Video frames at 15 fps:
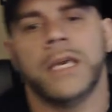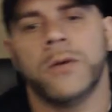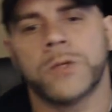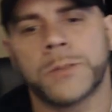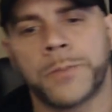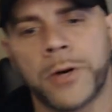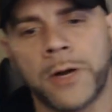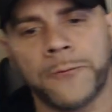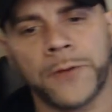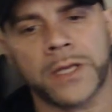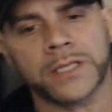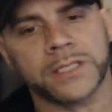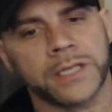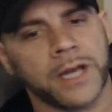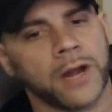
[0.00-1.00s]
it was perfect
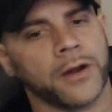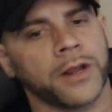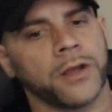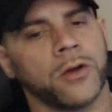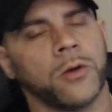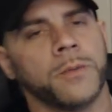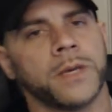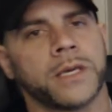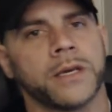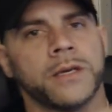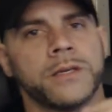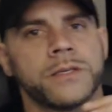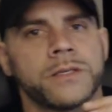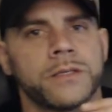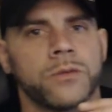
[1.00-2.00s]
scenario
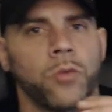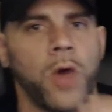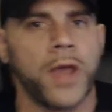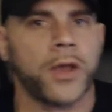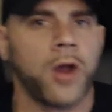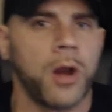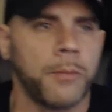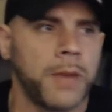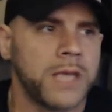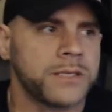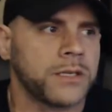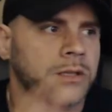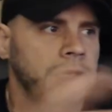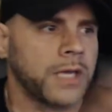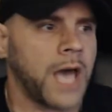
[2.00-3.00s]
because white car
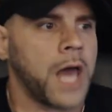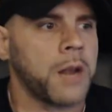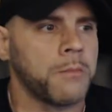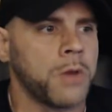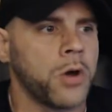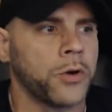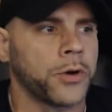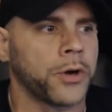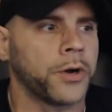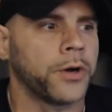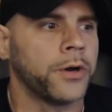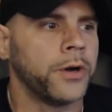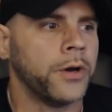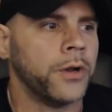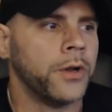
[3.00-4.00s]
basically got a motor